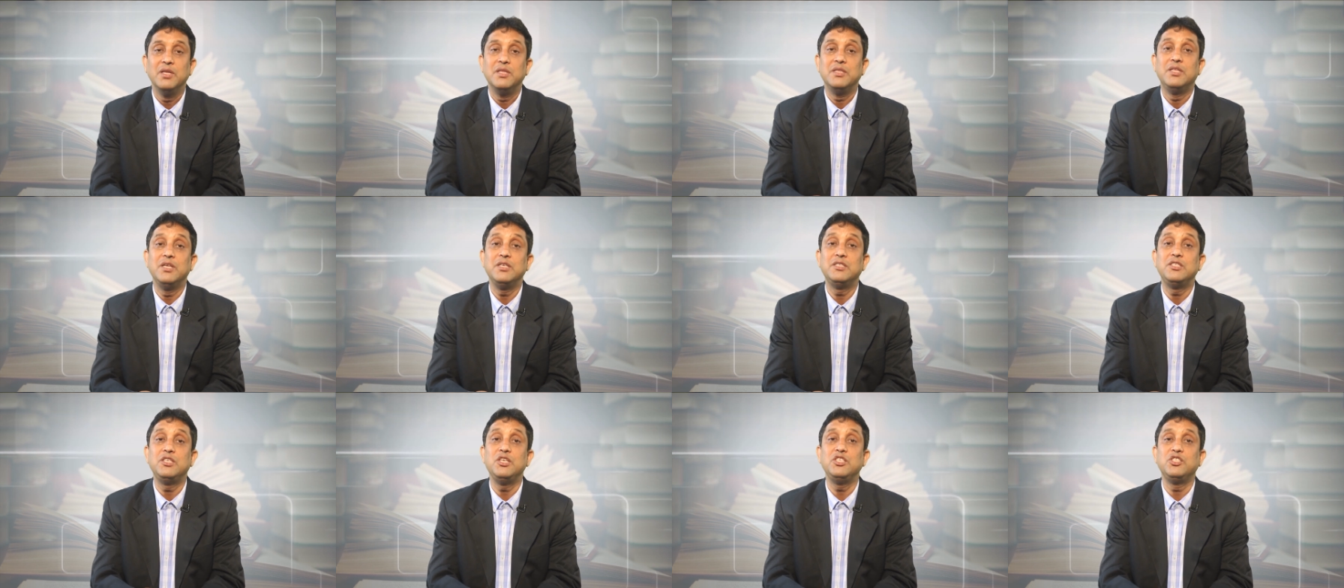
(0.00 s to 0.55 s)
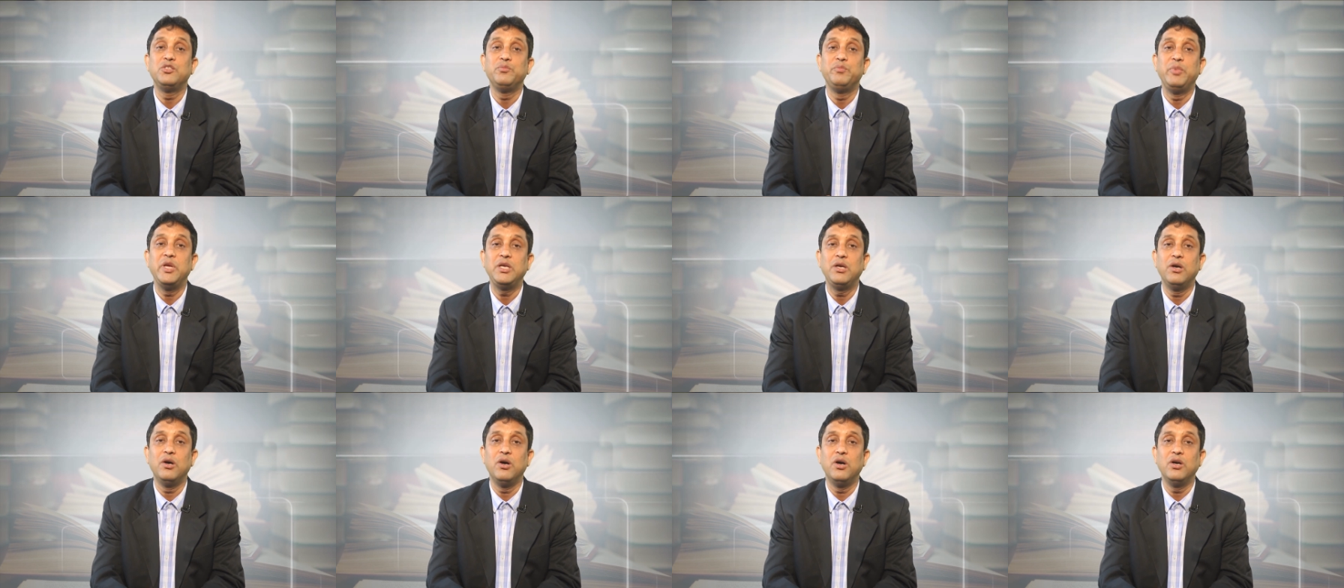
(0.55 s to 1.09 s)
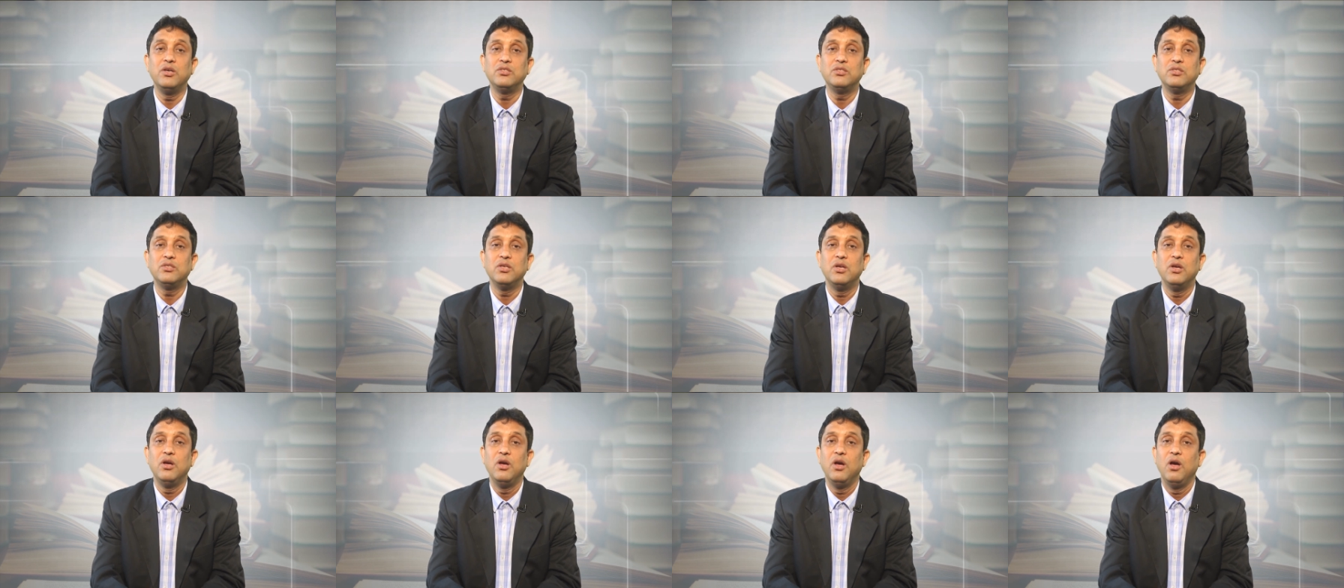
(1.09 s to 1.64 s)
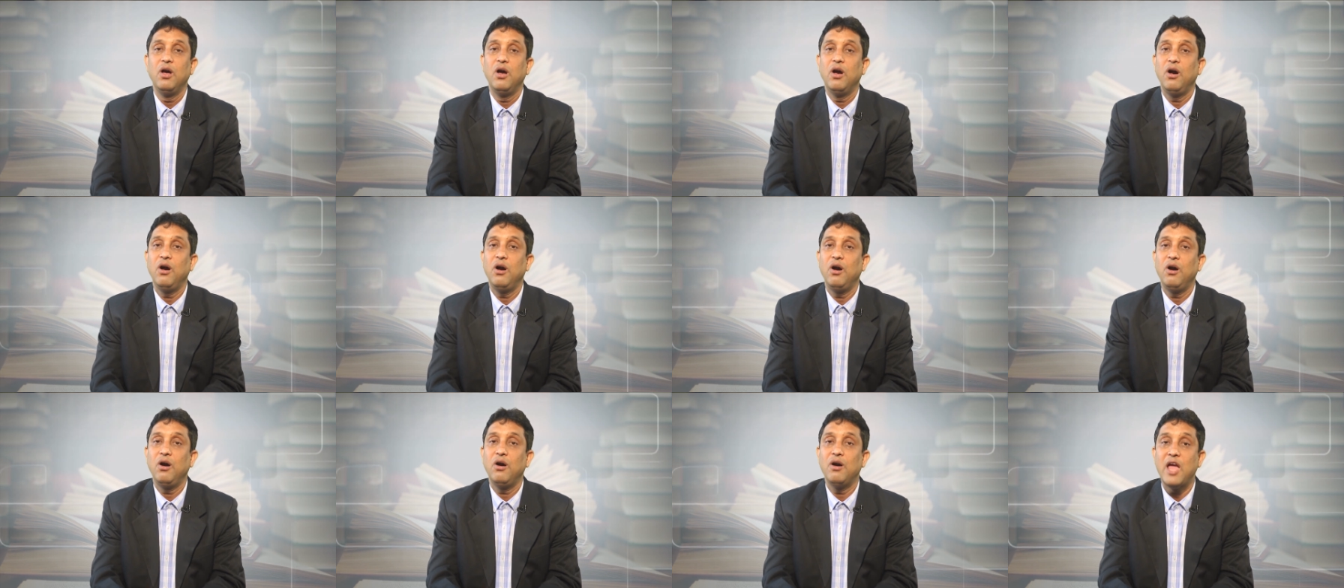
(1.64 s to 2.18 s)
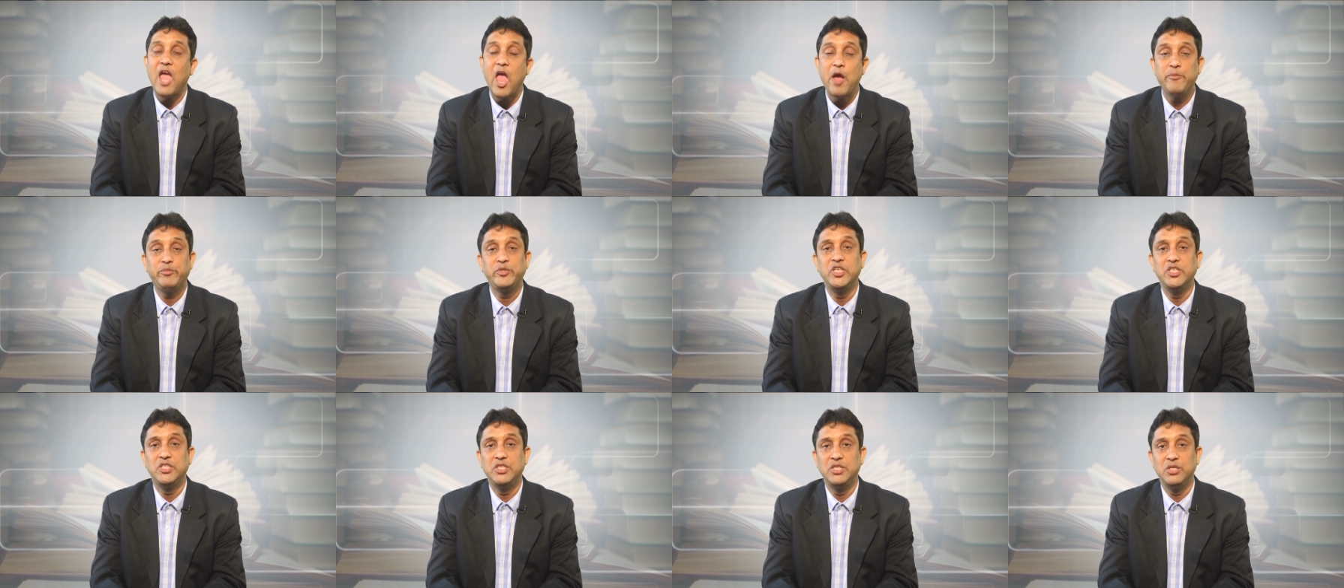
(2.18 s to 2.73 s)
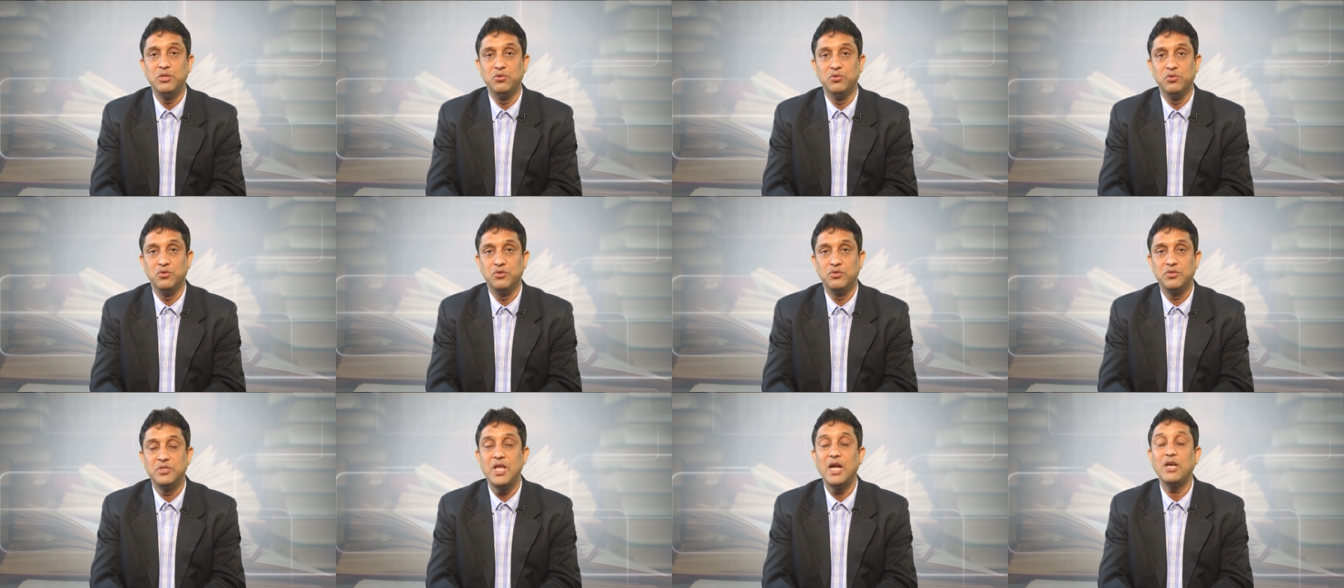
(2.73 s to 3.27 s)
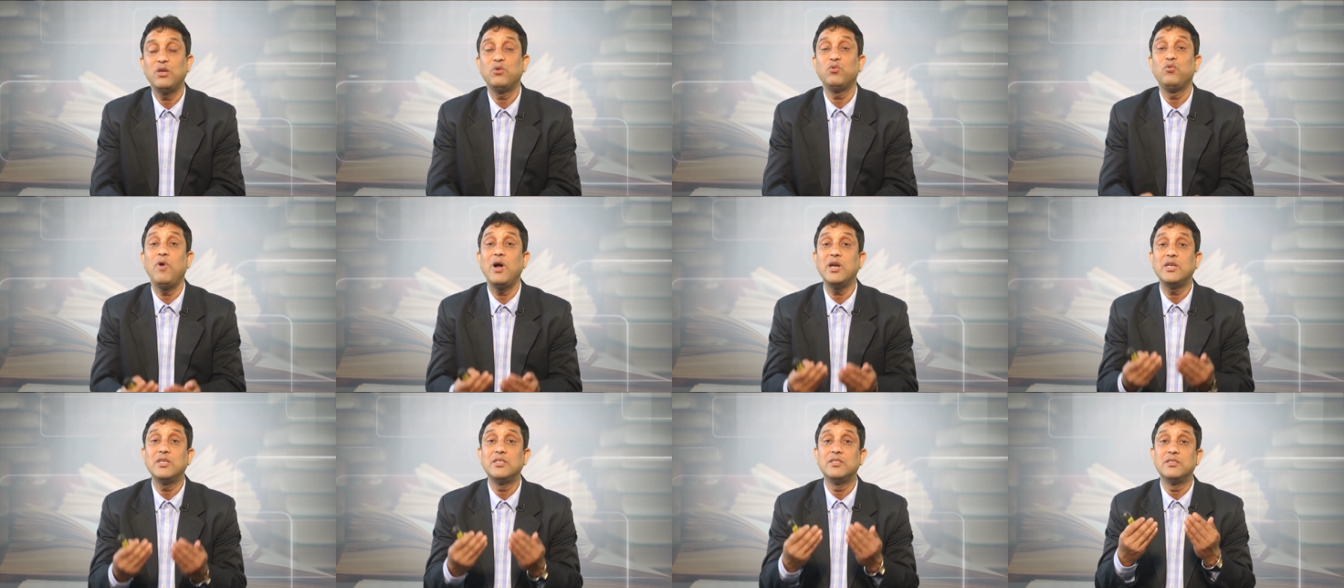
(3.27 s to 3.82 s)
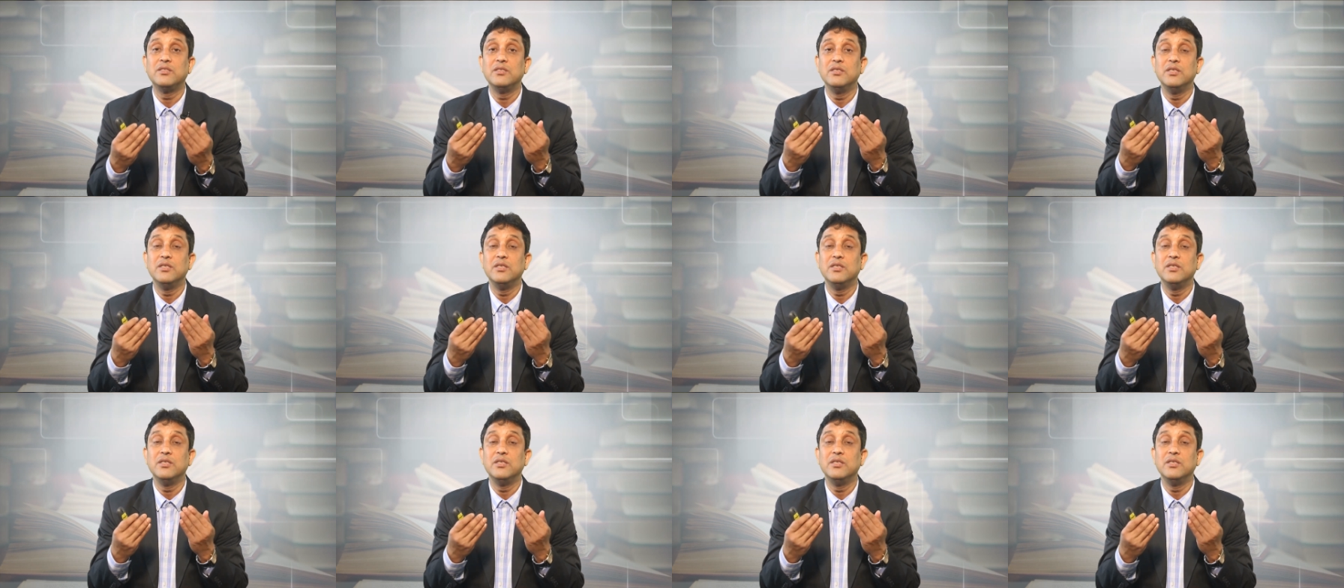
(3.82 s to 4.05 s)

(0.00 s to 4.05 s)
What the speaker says: This is because aptitude, that what